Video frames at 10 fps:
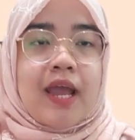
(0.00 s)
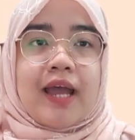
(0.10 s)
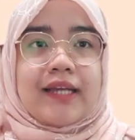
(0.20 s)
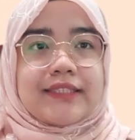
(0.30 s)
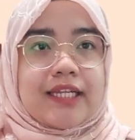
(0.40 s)

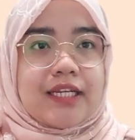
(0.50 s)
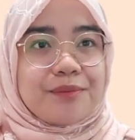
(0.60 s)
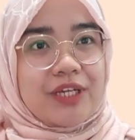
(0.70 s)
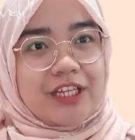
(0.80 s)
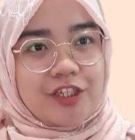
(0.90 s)

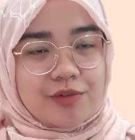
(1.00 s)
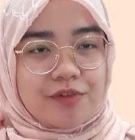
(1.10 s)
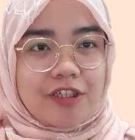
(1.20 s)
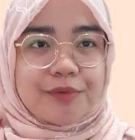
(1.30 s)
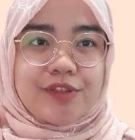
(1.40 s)
Assalamualaikum
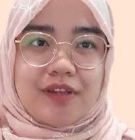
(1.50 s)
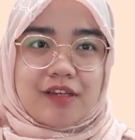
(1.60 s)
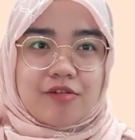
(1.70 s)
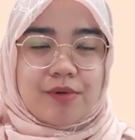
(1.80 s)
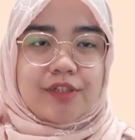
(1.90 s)

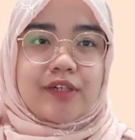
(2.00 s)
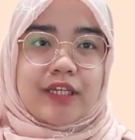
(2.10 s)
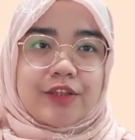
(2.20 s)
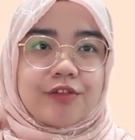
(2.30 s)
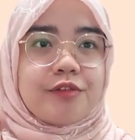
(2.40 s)
warahmatullahi
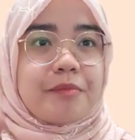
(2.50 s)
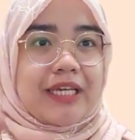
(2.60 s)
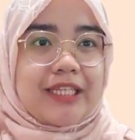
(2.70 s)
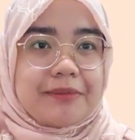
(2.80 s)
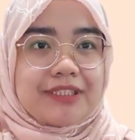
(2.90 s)
wabarakatuh.
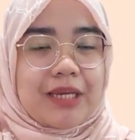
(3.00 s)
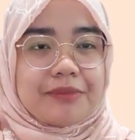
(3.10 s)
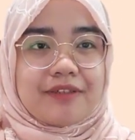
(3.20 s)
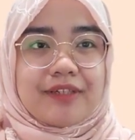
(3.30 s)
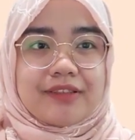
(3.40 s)
My name is
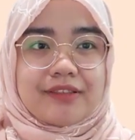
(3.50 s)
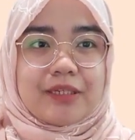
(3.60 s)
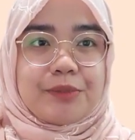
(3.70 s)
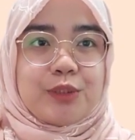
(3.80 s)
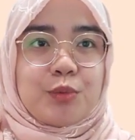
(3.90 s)
Amira
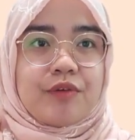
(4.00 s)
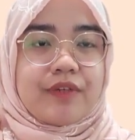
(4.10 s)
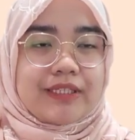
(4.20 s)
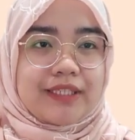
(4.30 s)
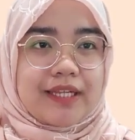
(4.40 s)
Fazlina binti
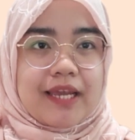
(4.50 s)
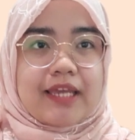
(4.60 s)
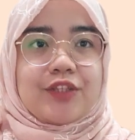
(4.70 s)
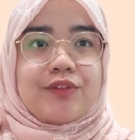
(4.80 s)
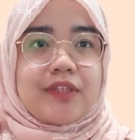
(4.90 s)
Muhammad Fazil,
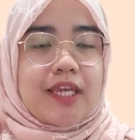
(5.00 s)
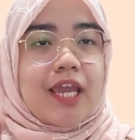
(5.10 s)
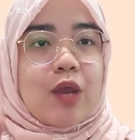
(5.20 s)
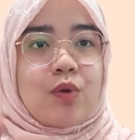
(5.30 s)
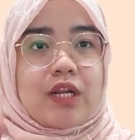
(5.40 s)
and today
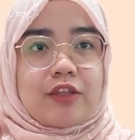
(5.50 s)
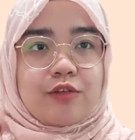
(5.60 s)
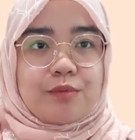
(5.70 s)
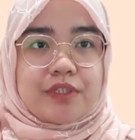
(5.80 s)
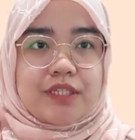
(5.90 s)
I would like
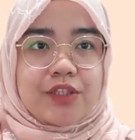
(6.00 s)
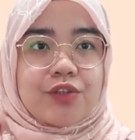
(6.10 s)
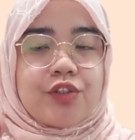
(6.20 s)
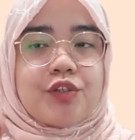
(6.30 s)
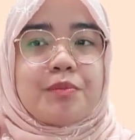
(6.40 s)
to
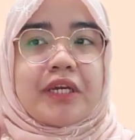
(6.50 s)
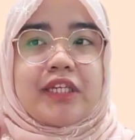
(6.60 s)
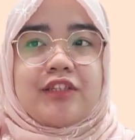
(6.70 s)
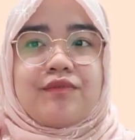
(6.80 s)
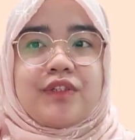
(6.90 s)
present to you my
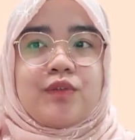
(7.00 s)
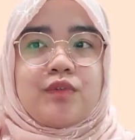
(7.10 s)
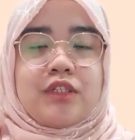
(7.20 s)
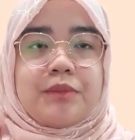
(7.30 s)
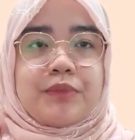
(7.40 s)

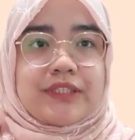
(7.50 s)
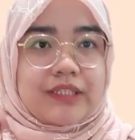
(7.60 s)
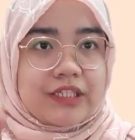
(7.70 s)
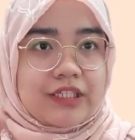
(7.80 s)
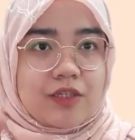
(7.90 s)
individual
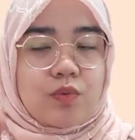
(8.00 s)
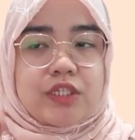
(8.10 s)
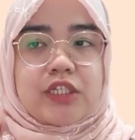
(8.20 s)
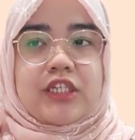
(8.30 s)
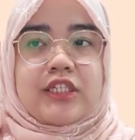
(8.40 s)
presentation,
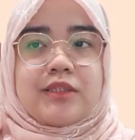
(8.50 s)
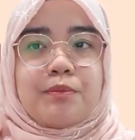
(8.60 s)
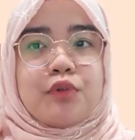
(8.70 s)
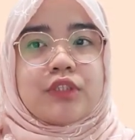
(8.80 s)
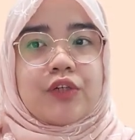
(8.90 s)
which is
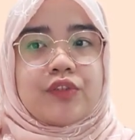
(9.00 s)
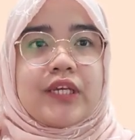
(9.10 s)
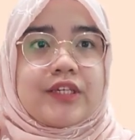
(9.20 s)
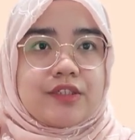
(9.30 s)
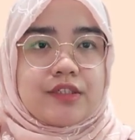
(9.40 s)

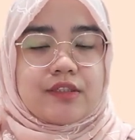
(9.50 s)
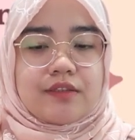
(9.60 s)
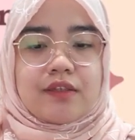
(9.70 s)
post-audit action.